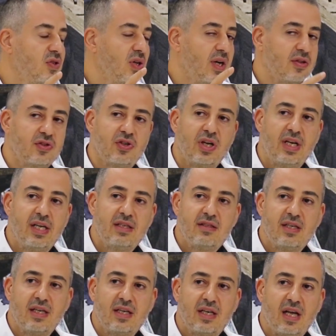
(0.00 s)
start
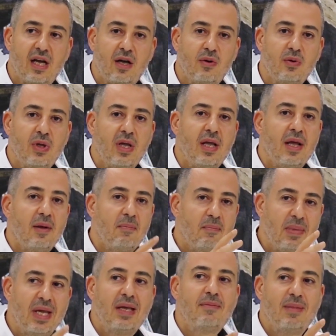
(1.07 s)
releasing now
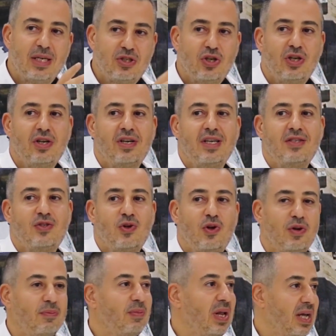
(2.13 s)
big machineries
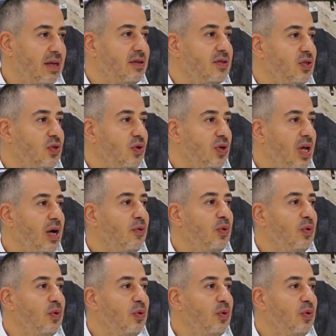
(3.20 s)
on breakers. So now